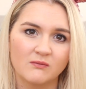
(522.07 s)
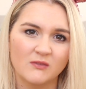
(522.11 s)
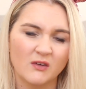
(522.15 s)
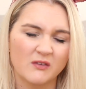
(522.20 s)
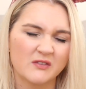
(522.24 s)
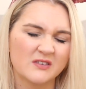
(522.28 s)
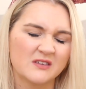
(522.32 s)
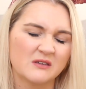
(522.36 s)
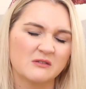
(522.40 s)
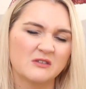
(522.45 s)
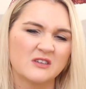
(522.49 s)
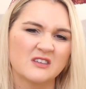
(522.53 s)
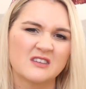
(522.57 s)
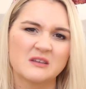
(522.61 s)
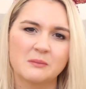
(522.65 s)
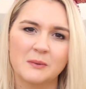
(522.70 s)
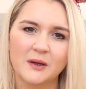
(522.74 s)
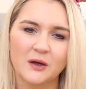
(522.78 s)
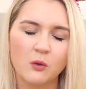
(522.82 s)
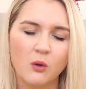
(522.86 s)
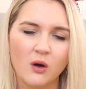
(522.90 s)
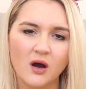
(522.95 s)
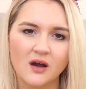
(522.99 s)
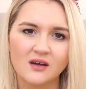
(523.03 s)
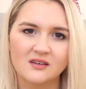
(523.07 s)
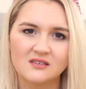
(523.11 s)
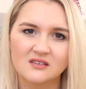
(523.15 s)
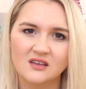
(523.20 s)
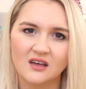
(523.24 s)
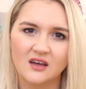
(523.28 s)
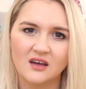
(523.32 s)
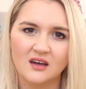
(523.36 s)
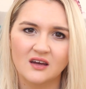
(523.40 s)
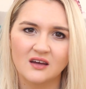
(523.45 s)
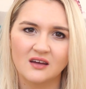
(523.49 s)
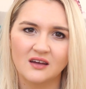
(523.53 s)
obviously it was just a bit
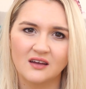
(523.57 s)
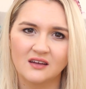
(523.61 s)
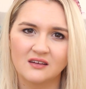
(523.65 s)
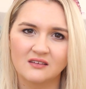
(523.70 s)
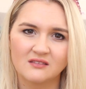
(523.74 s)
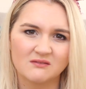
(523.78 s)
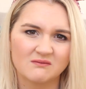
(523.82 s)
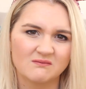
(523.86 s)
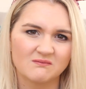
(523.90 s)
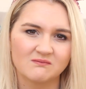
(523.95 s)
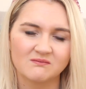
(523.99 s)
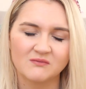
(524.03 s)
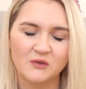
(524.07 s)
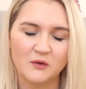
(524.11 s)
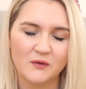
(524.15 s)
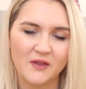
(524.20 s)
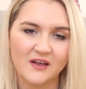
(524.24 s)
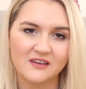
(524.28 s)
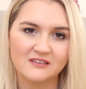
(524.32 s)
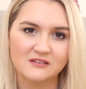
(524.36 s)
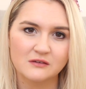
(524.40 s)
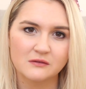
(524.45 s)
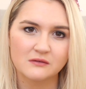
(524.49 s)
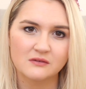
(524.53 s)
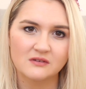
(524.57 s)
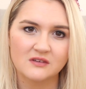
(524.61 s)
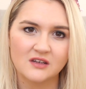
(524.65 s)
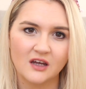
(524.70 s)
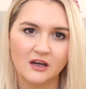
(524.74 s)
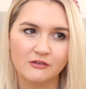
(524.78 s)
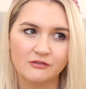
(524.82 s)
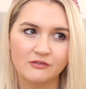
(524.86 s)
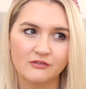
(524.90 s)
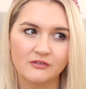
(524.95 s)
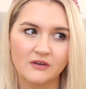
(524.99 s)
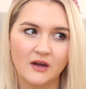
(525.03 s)
quieter and all that sort of
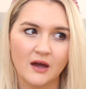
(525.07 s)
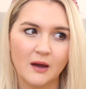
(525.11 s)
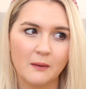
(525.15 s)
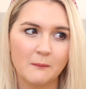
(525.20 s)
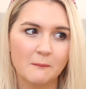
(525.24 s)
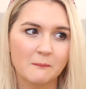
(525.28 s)
stuff.